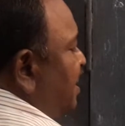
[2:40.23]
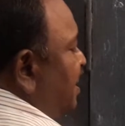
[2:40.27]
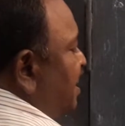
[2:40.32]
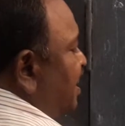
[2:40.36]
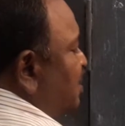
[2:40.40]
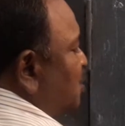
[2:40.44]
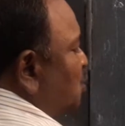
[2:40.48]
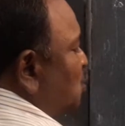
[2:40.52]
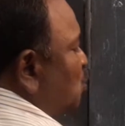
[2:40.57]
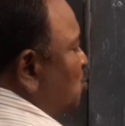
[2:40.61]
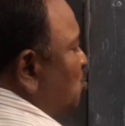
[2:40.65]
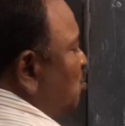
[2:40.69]
a
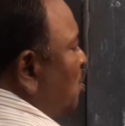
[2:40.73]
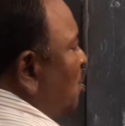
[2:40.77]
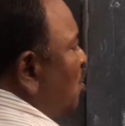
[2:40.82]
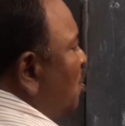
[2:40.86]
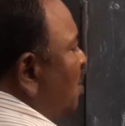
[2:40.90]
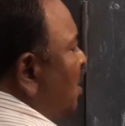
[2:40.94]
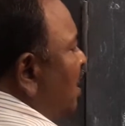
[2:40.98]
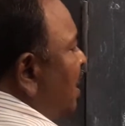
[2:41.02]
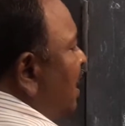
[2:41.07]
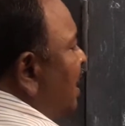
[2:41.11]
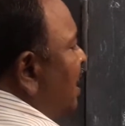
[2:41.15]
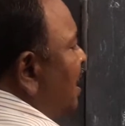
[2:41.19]

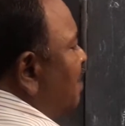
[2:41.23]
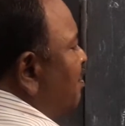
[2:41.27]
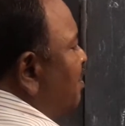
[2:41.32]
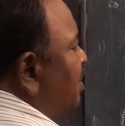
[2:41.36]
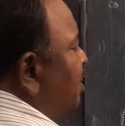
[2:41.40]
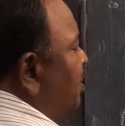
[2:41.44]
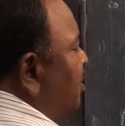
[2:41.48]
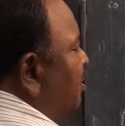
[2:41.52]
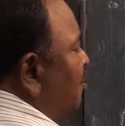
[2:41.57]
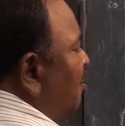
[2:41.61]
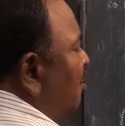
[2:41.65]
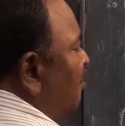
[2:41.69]
small
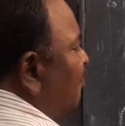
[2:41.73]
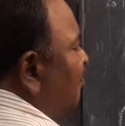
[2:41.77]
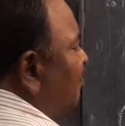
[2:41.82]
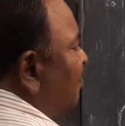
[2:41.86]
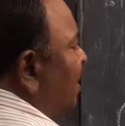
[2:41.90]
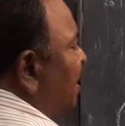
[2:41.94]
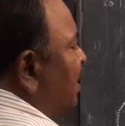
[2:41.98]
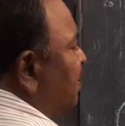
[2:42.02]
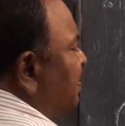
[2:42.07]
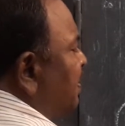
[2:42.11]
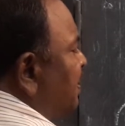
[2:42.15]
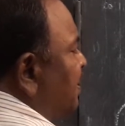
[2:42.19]
element of
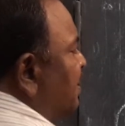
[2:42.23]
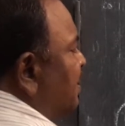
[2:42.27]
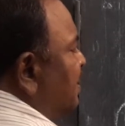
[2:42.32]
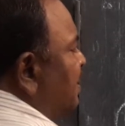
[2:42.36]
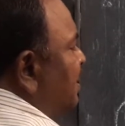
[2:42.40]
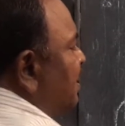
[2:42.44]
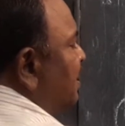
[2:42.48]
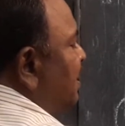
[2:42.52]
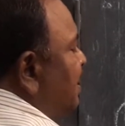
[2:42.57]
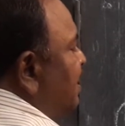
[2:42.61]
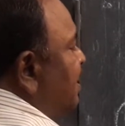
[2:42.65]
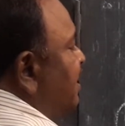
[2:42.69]
length
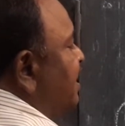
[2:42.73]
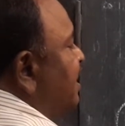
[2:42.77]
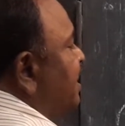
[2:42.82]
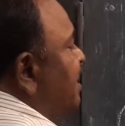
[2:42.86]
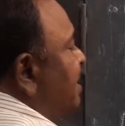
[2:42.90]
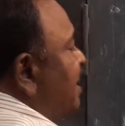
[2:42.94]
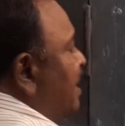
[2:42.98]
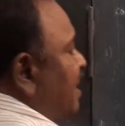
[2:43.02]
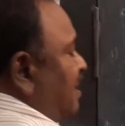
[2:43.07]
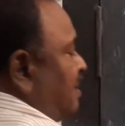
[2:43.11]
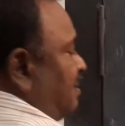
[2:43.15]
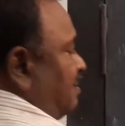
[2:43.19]

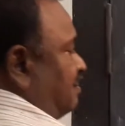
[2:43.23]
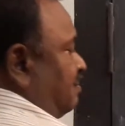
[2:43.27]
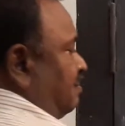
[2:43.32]
dl.